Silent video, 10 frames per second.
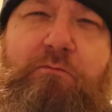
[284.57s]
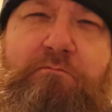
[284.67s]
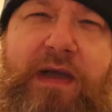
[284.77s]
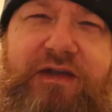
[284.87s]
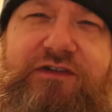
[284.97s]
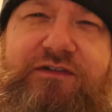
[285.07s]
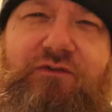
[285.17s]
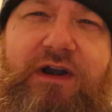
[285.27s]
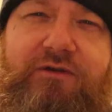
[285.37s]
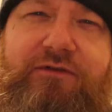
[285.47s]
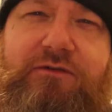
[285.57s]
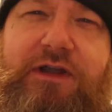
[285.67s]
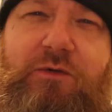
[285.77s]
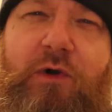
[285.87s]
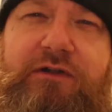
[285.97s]
massive grapefruit.
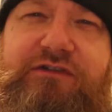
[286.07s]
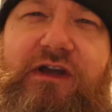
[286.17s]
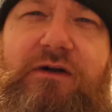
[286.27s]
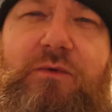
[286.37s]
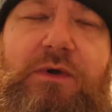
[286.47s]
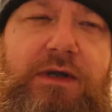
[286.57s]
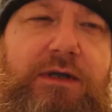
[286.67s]
They're quite subtle,